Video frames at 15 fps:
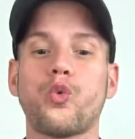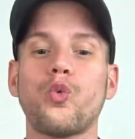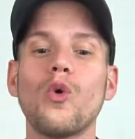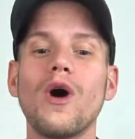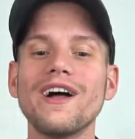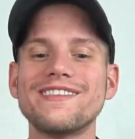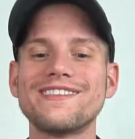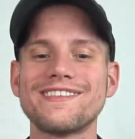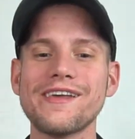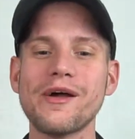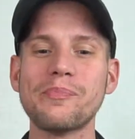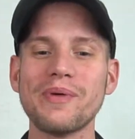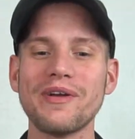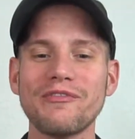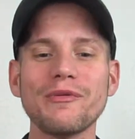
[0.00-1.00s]
What's
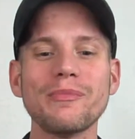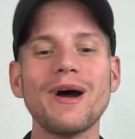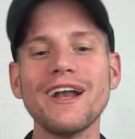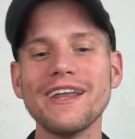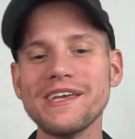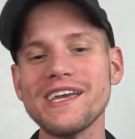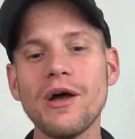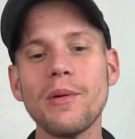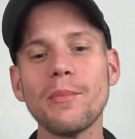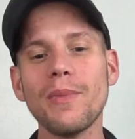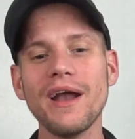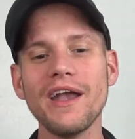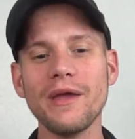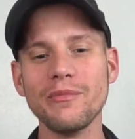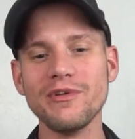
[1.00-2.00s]
up, everybody?
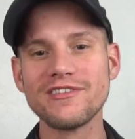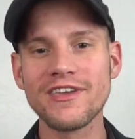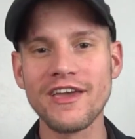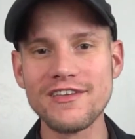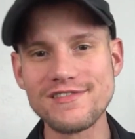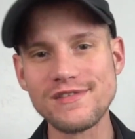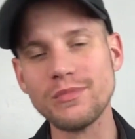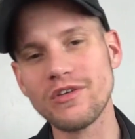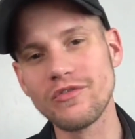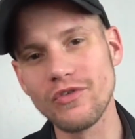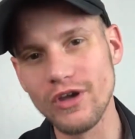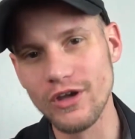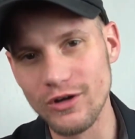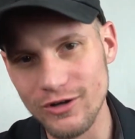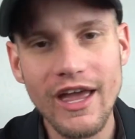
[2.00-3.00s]
My name is Casey
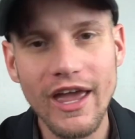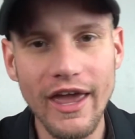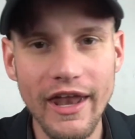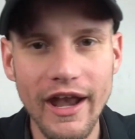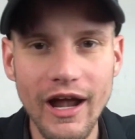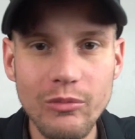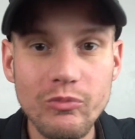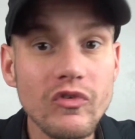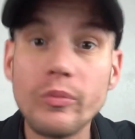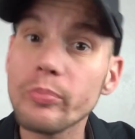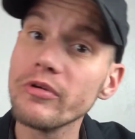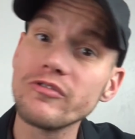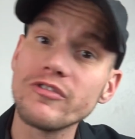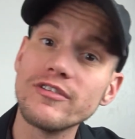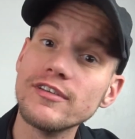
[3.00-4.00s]
McPhail, and I'm
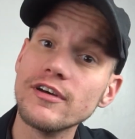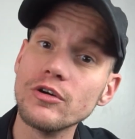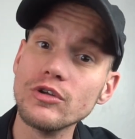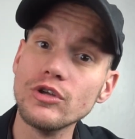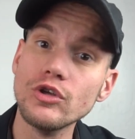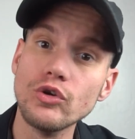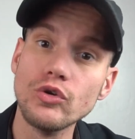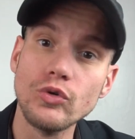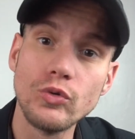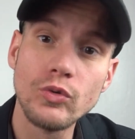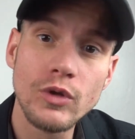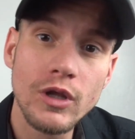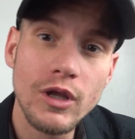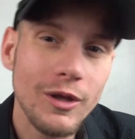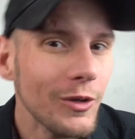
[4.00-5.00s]
supposed to tell you
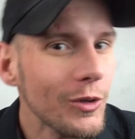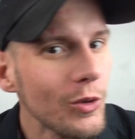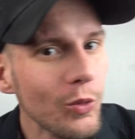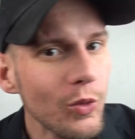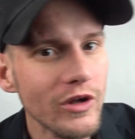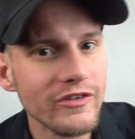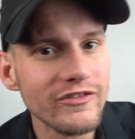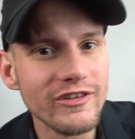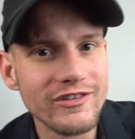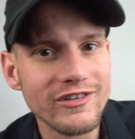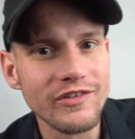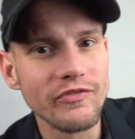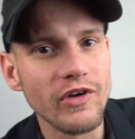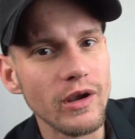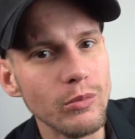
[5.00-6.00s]
what
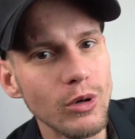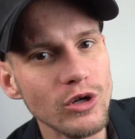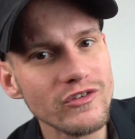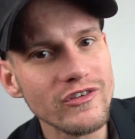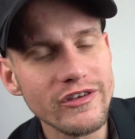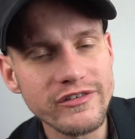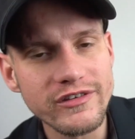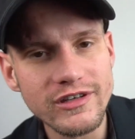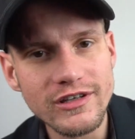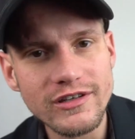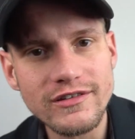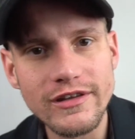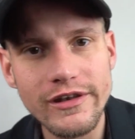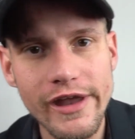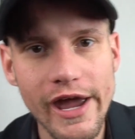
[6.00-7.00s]
cystic fibrosis
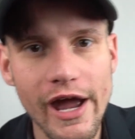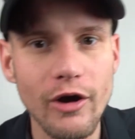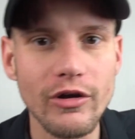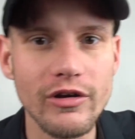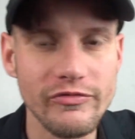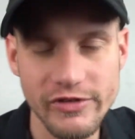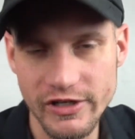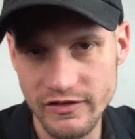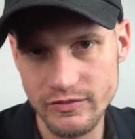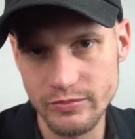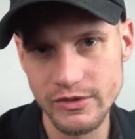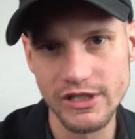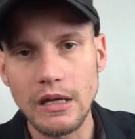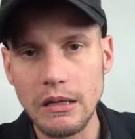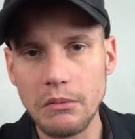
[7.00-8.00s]
is and how it affects
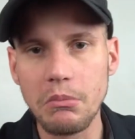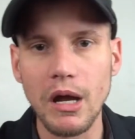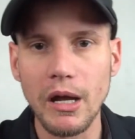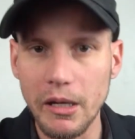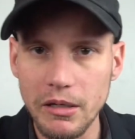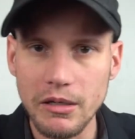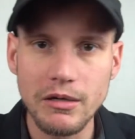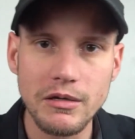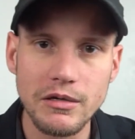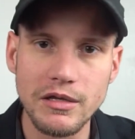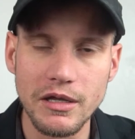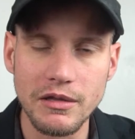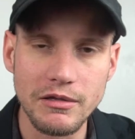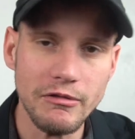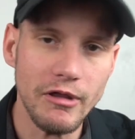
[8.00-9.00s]
me in my
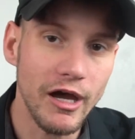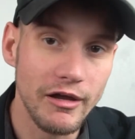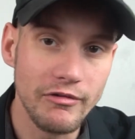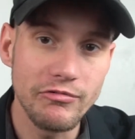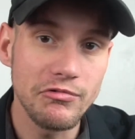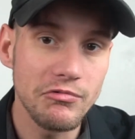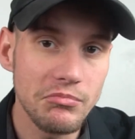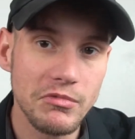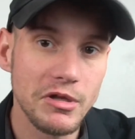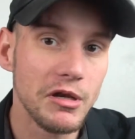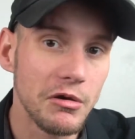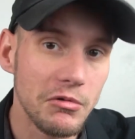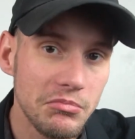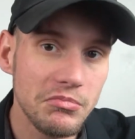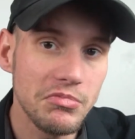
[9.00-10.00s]
daily life,
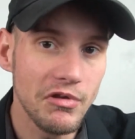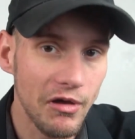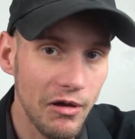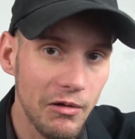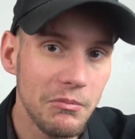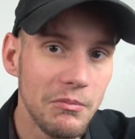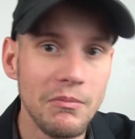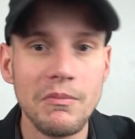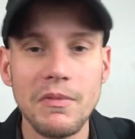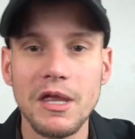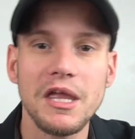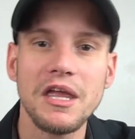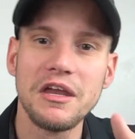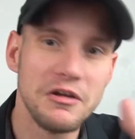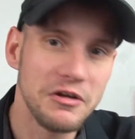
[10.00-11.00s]
so
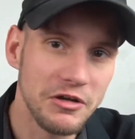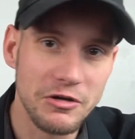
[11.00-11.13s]
here it